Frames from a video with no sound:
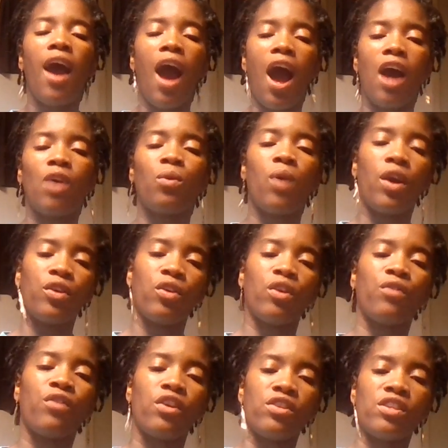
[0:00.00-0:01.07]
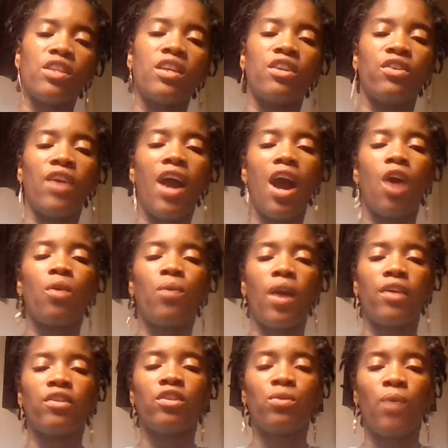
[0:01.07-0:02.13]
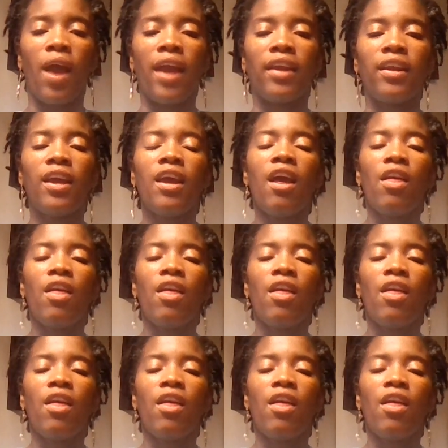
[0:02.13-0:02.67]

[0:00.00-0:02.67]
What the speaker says: Iowa University and their How Writers Write.